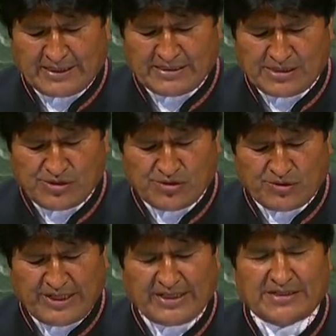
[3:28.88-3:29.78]
And
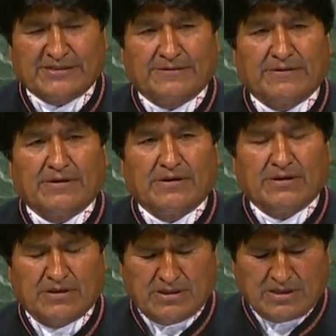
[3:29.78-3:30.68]
I would
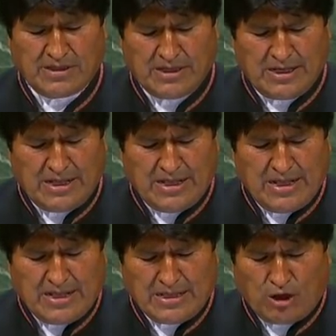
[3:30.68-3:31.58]
like
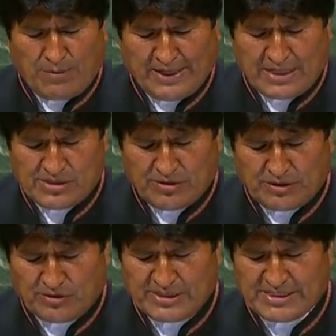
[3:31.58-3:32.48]
to
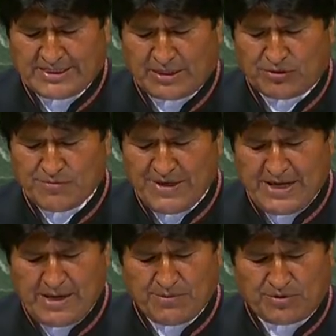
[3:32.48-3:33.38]
take a practical
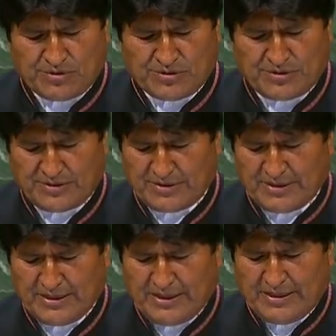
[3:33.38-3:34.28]
look at the
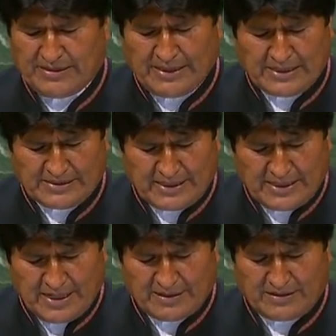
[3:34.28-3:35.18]
principles enshrined in the
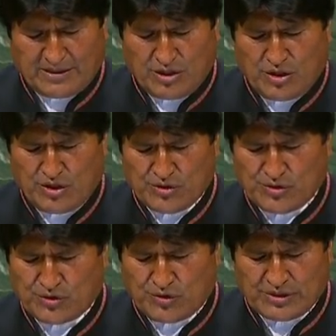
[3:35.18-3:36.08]
Charter of the
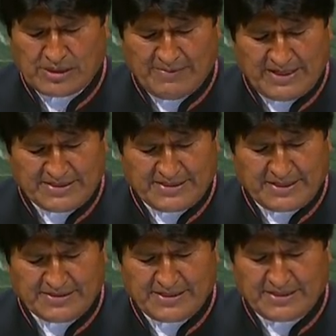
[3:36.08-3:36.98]
United
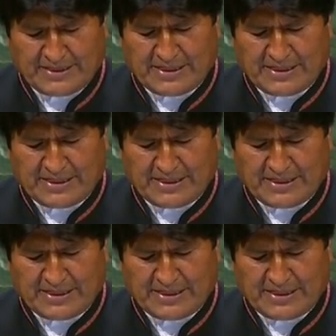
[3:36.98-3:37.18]
Nations.